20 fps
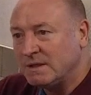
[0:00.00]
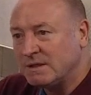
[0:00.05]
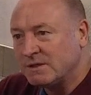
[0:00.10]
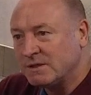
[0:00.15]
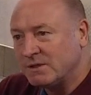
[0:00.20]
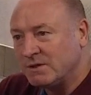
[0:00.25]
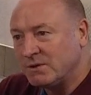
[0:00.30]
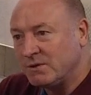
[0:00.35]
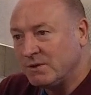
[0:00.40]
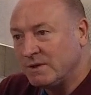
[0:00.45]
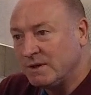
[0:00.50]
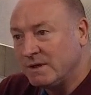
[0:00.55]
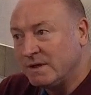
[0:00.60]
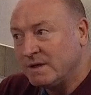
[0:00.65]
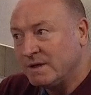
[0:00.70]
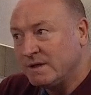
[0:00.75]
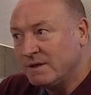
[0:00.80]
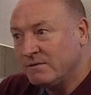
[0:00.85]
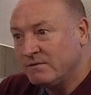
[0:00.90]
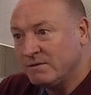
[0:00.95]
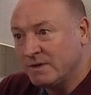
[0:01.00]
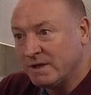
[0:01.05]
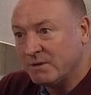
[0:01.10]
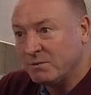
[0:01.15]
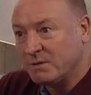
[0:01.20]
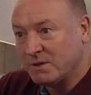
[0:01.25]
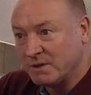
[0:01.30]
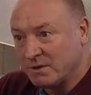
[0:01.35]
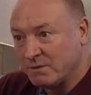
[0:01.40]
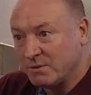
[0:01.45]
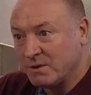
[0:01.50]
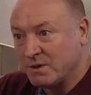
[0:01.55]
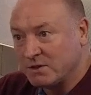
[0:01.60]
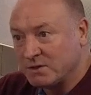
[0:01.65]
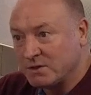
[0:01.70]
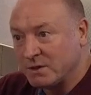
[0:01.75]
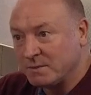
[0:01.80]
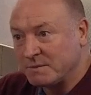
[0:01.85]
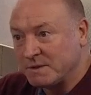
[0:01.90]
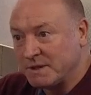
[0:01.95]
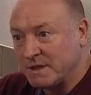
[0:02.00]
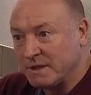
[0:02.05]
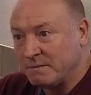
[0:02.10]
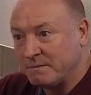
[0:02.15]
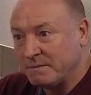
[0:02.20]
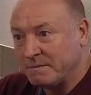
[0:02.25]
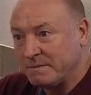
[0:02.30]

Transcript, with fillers: So Villa were, were a top team.